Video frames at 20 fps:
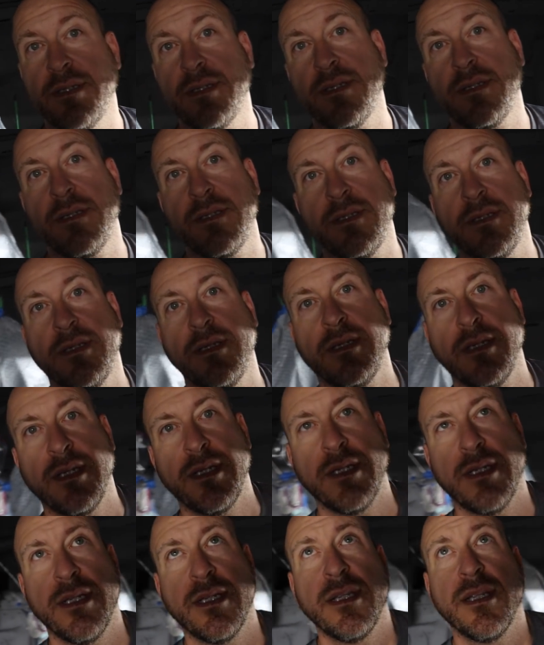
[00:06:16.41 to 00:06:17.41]

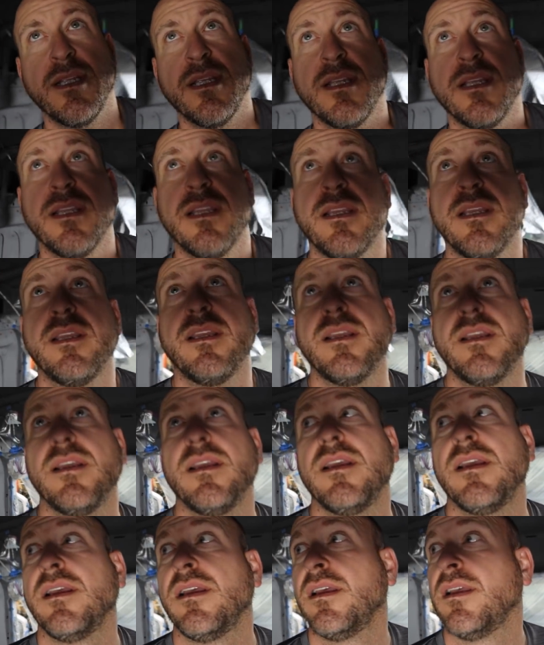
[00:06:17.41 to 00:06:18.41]

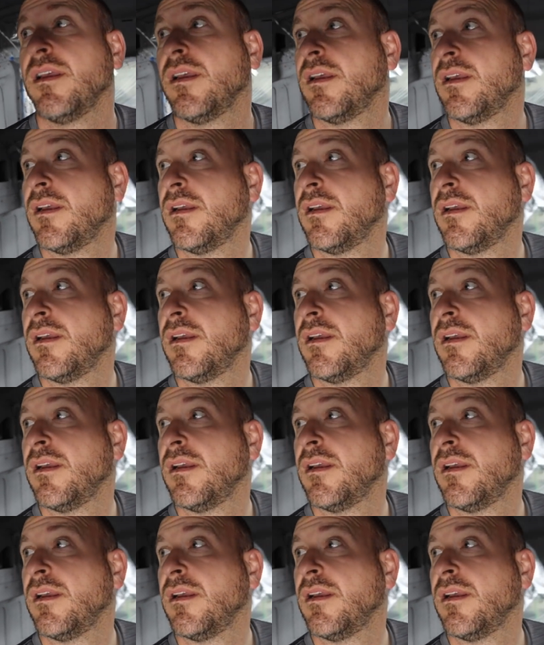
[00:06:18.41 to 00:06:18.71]
Nothing is said.